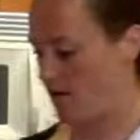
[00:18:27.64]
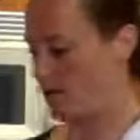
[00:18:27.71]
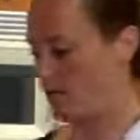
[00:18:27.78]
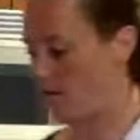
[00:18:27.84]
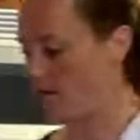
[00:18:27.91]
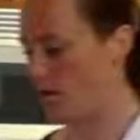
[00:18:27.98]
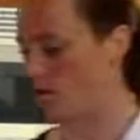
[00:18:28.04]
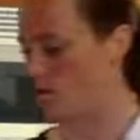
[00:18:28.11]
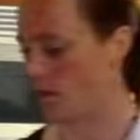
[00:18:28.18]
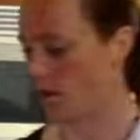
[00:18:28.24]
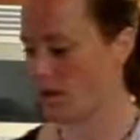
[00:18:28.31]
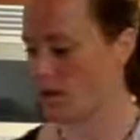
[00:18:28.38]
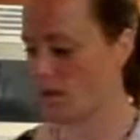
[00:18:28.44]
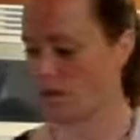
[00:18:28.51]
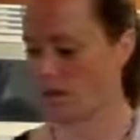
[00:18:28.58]
So we're going
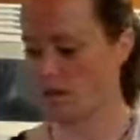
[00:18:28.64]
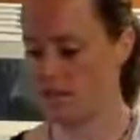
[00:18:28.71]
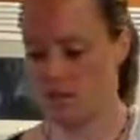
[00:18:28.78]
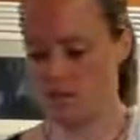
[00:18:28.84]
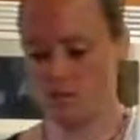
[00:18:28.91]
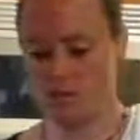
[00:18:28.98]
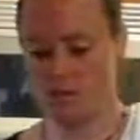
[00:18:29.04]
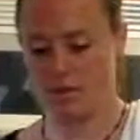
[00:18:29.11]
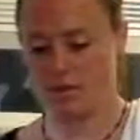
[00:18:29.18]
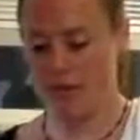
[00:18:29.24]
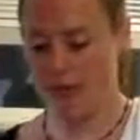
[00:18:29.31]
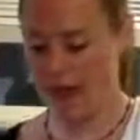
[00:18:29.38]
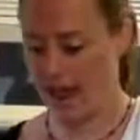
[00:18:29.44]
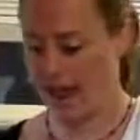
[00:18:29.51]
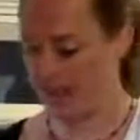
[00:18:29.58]
to continue with
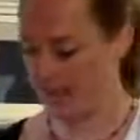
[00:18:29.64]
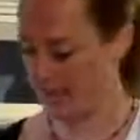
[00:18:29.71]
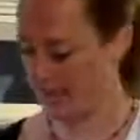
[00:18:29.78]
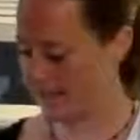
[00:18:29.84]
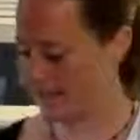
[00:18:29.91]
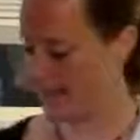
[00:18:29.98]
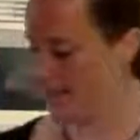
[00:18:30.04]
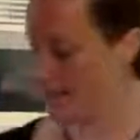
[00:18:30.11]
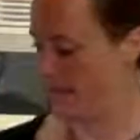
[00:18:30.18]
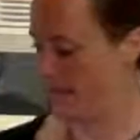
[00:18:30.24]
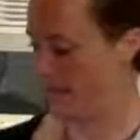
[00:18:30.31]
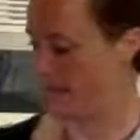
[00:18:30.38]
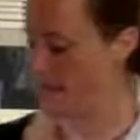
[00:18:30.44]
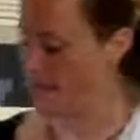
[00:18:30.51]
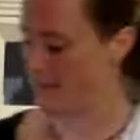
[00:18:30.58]
that.
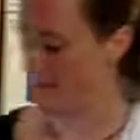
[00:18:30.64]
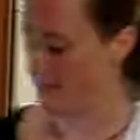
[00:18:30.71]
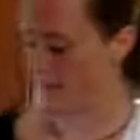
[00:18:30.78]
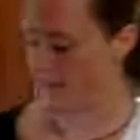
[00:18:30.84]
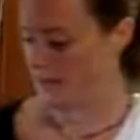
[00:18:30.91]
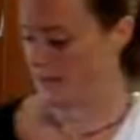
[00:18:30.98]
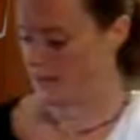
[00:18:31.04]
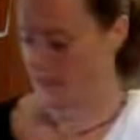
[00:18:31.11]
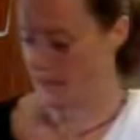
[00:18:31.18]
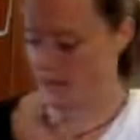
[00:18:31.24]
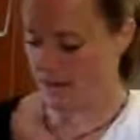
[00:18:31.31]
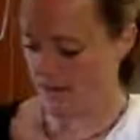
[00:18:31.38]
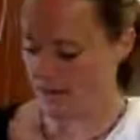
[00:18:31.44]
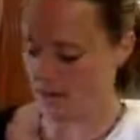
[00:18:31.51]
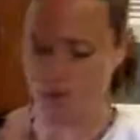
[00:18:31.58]
And then
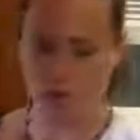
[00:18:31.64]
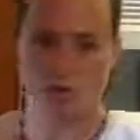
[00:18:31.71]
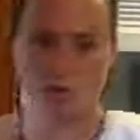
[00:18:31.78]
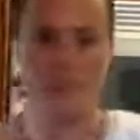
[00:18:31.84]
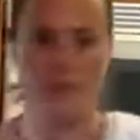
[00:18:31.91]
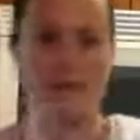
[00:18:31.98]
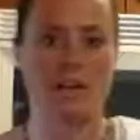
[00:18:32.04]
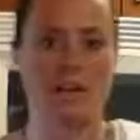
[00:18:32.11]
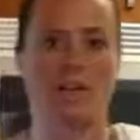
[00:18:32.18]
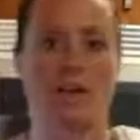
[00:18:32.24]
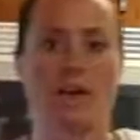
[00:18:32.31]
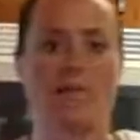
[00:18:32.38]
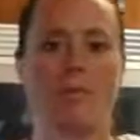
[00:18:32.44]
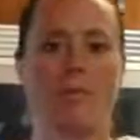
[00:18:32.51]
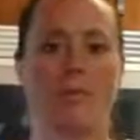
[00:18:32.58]
as soon as we finish,
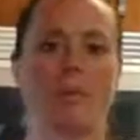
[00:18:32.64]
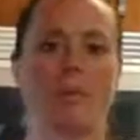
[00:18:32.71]
I'm going